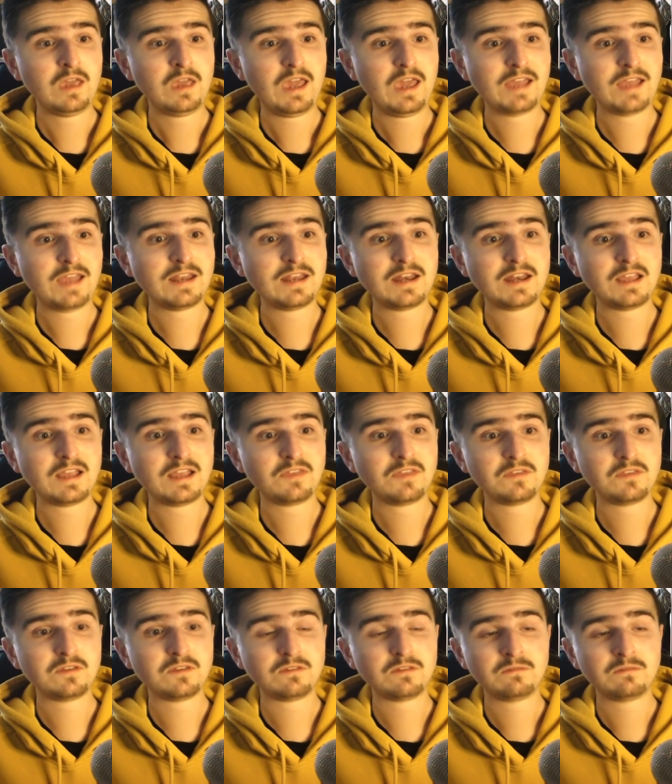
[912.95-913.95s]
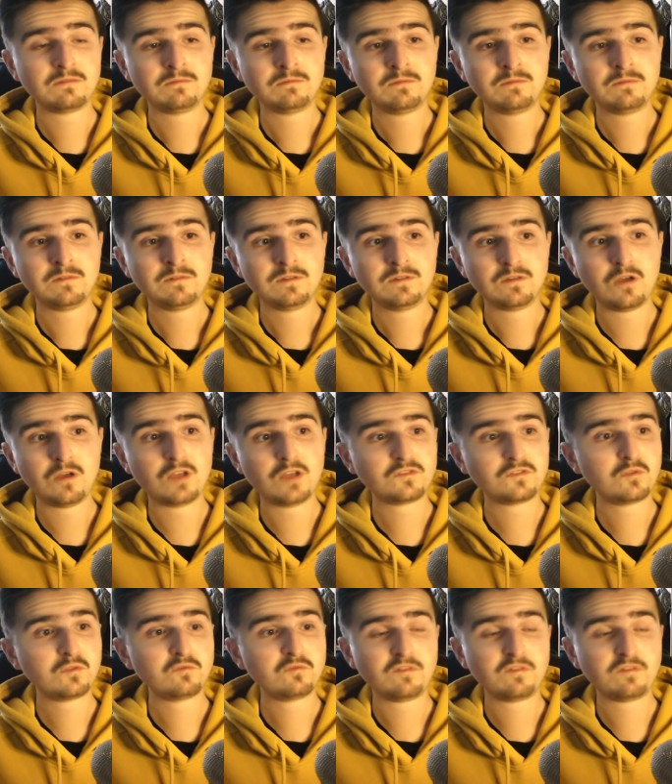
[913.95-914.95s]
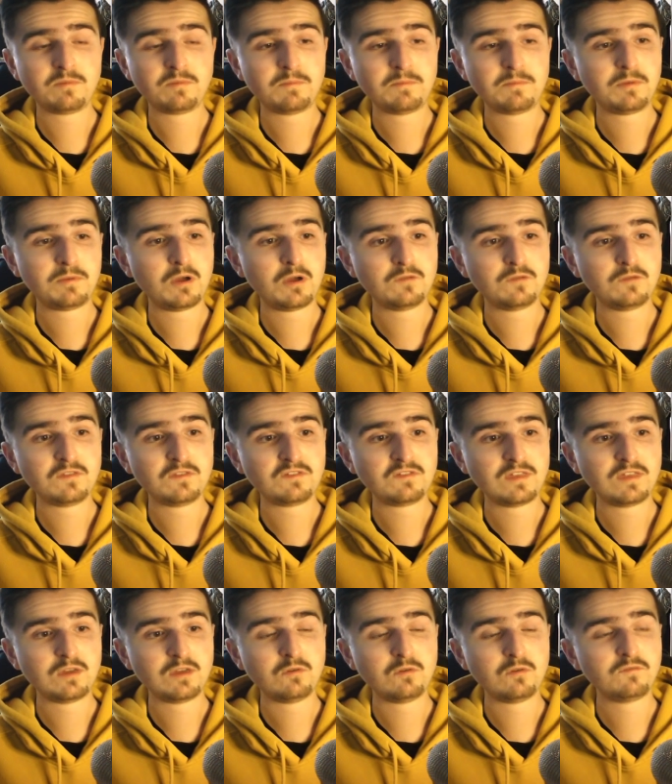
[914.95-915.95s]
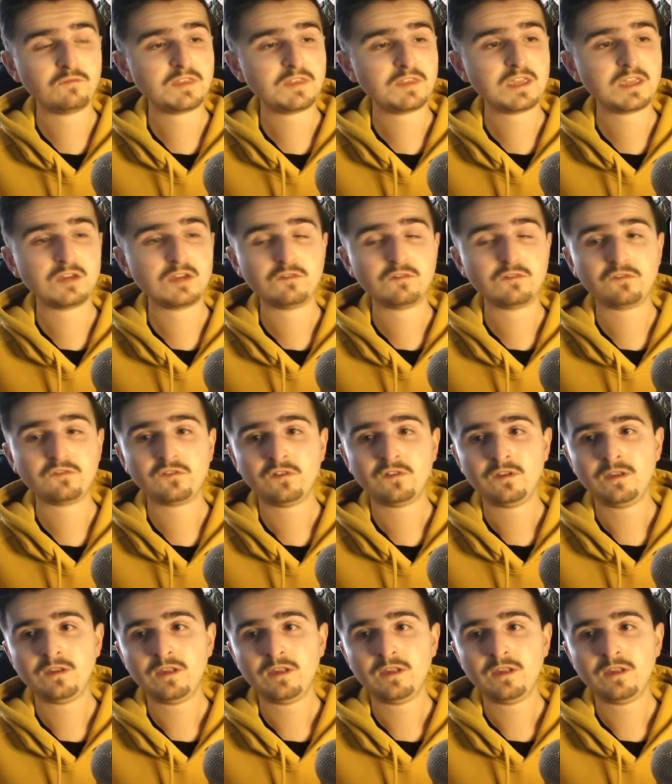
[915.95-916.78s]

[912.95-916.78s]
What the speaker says: And any other articles I've been part of this year or videos